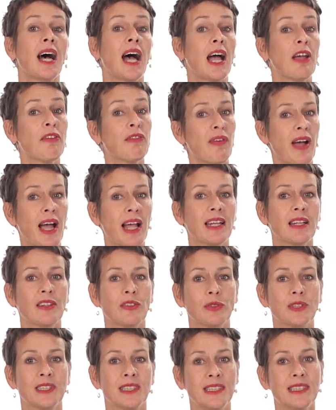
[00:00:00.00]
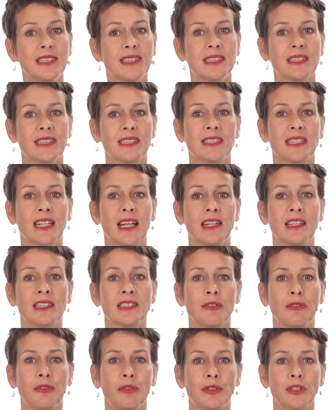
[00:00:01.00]
I find that resistances against
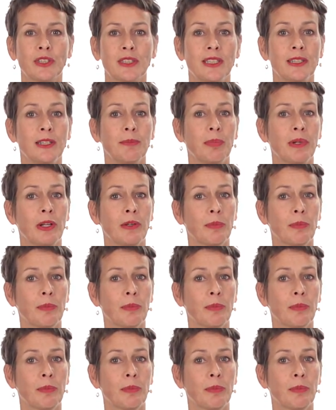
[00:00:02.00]
diversity